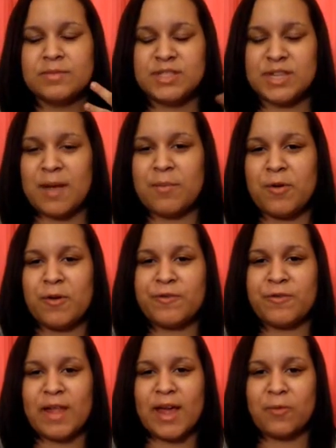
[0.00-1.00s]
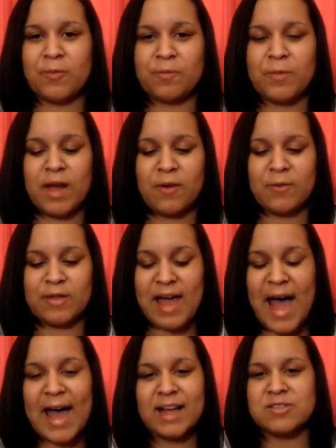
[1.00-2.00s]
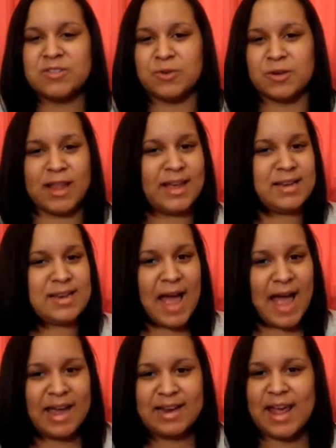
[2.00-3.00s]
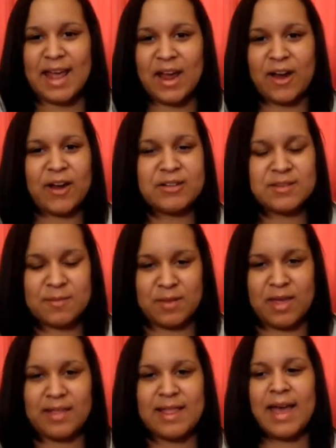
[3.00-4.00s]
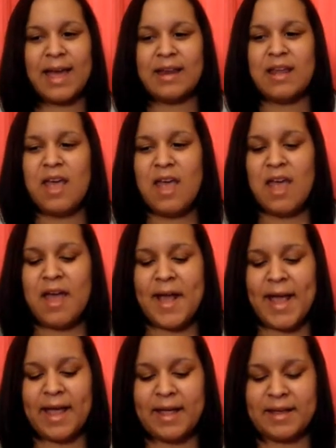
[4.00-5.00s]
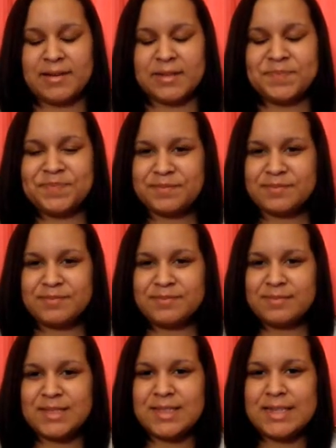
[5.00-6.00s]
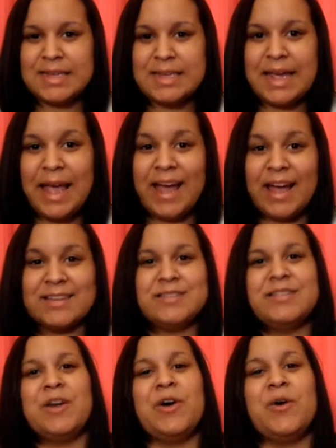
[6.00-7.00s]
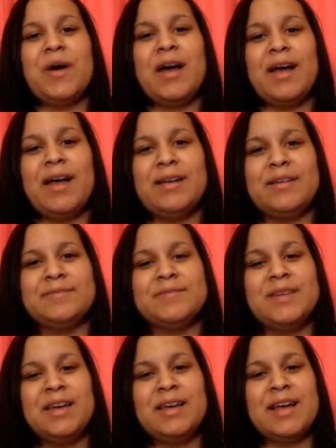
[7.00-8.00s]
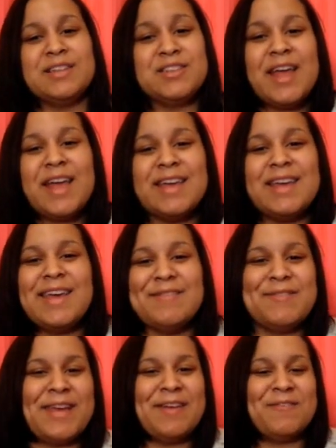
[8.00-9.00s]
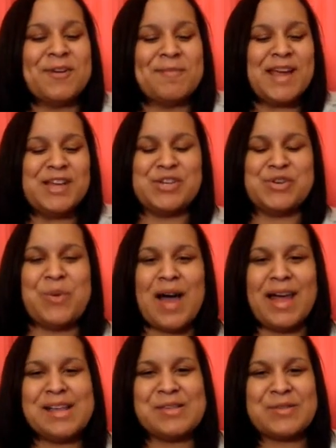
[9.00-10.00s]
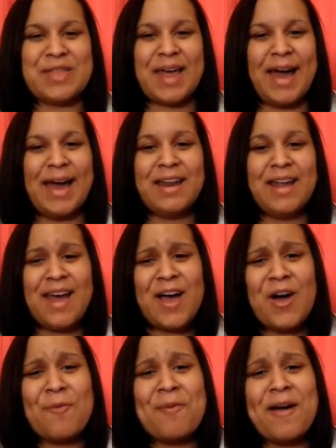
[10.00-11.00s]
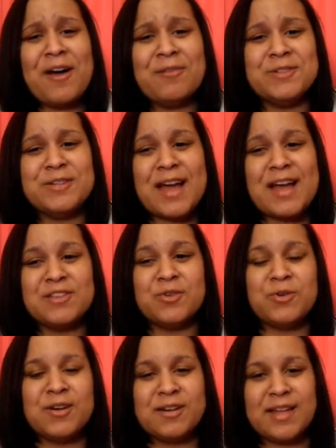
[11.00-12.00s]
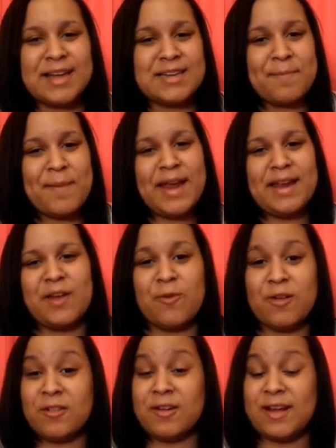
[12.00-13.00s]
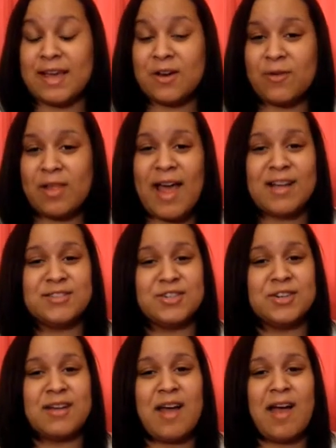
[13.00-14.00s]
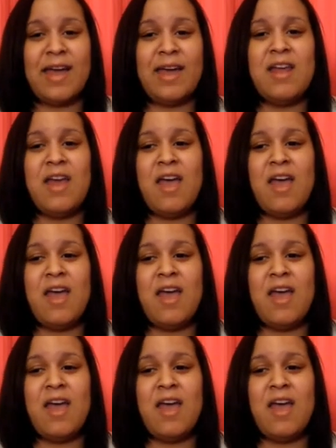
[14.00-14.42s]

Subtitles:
shampoos for like relaxed or like dyed hair, something like that. And yeah, so that's all I can give information wise with that. I hope I helped you guys who are like debating whether to get a relaxer or not.